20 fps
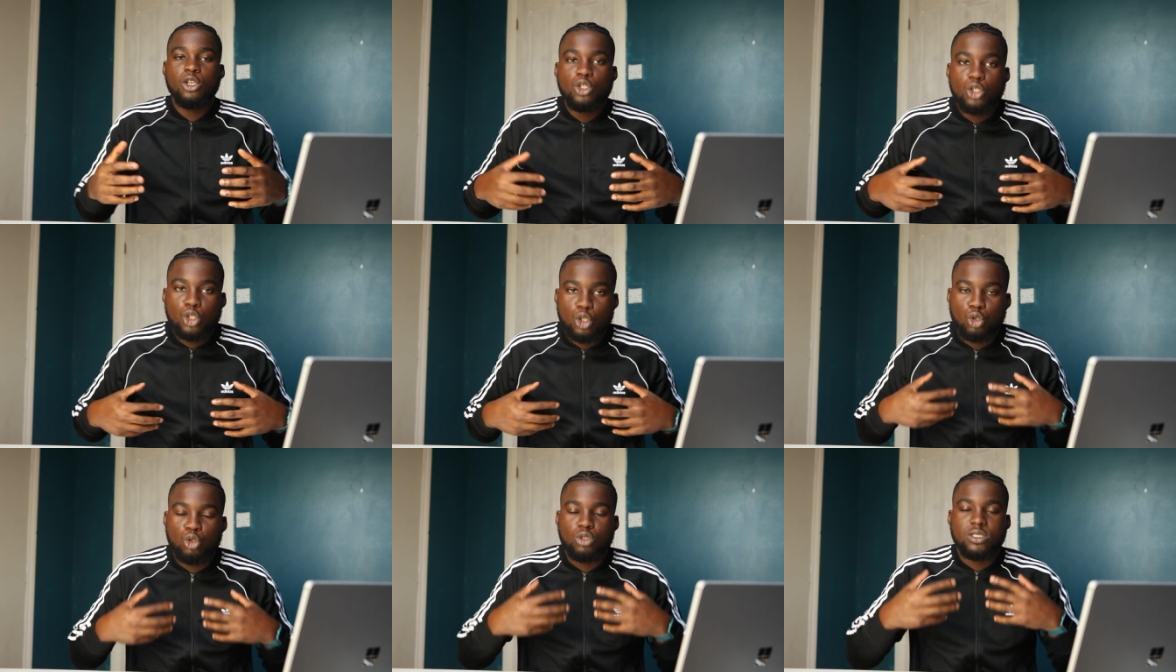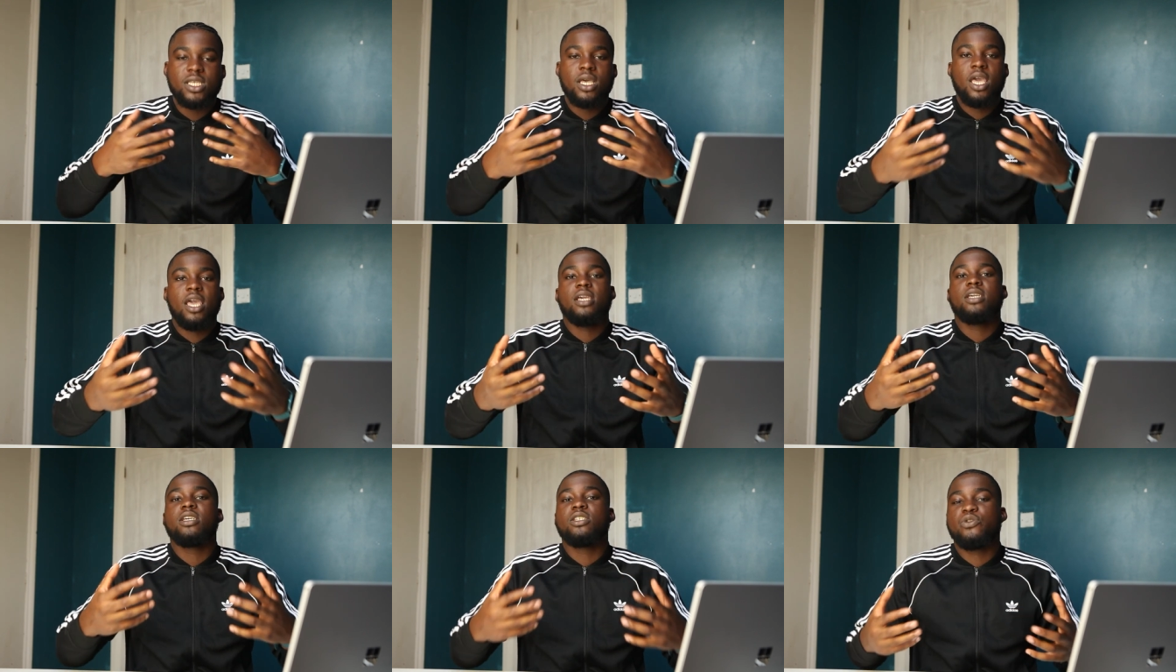to
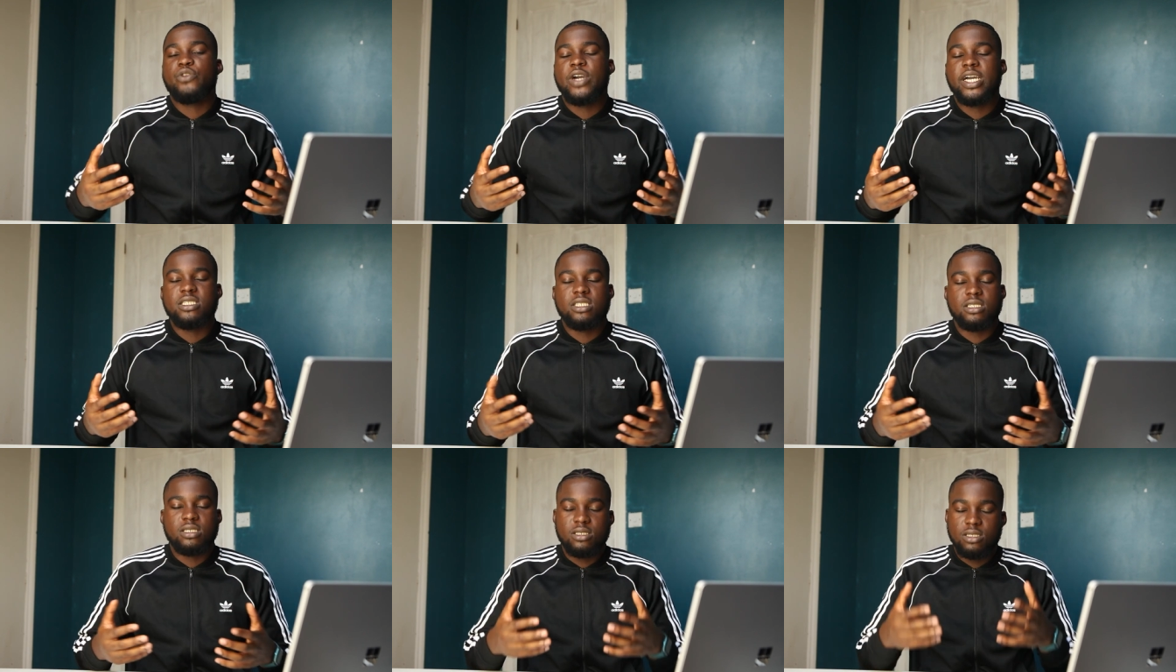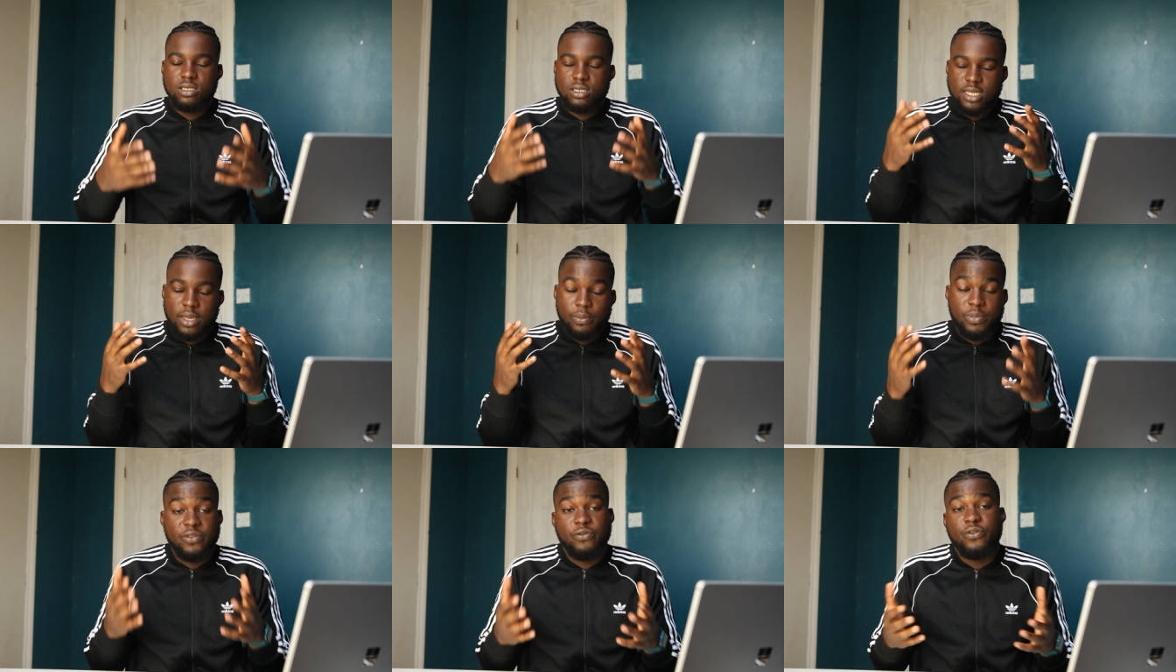take his righteousness
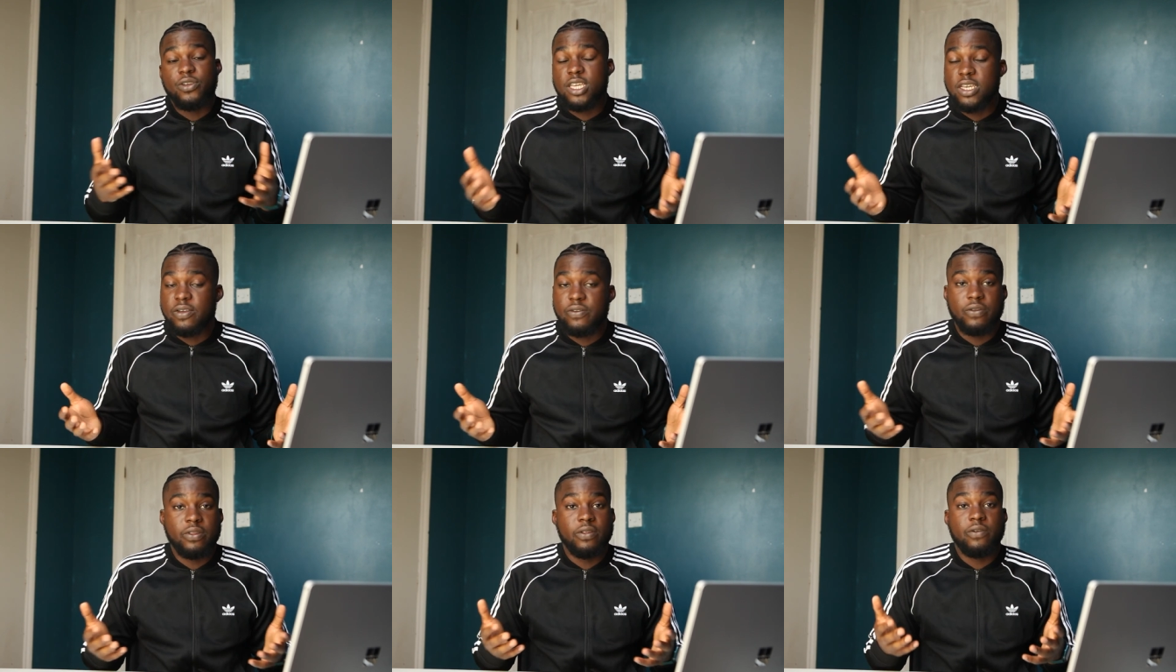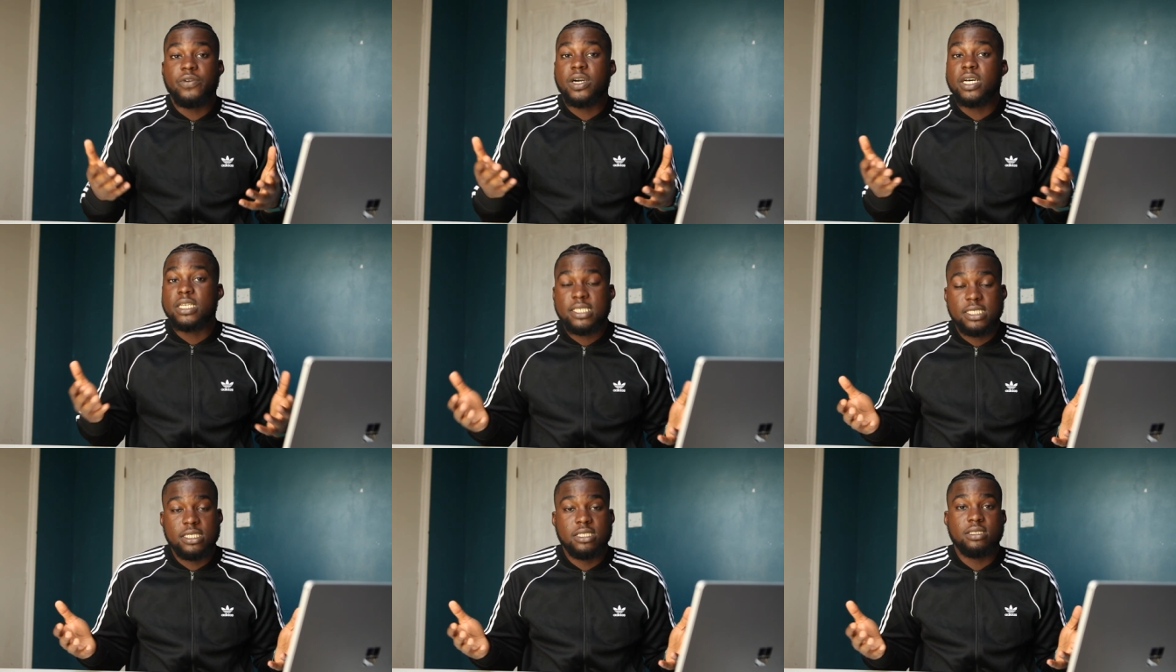and be forgiven of our
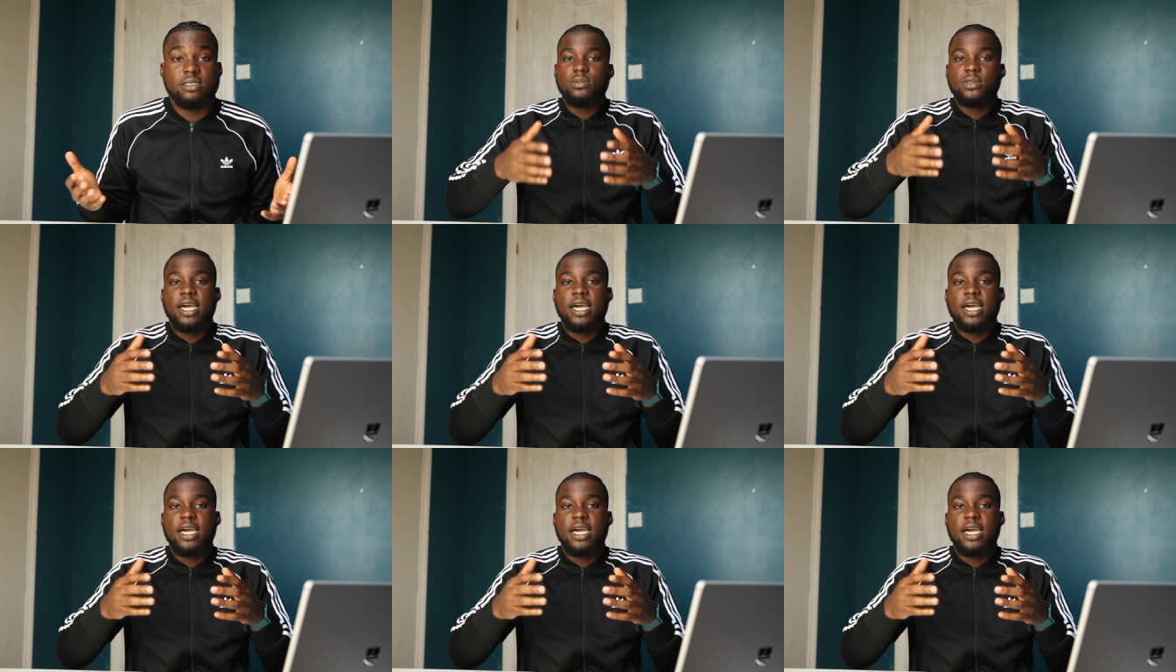sins.